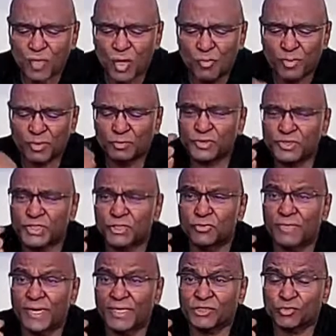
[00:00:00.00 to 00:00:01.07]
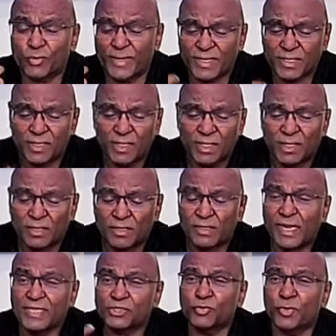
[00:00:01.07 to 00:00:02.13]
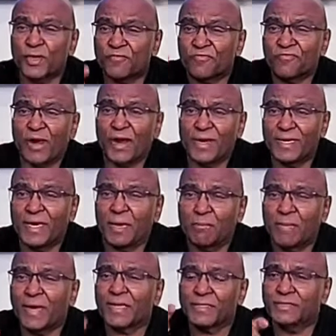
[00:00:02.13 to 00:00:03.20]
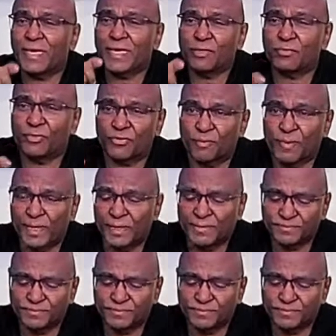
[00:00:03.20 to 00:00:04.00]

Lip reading: We will see you next week. Next week, Friday, make a date with me.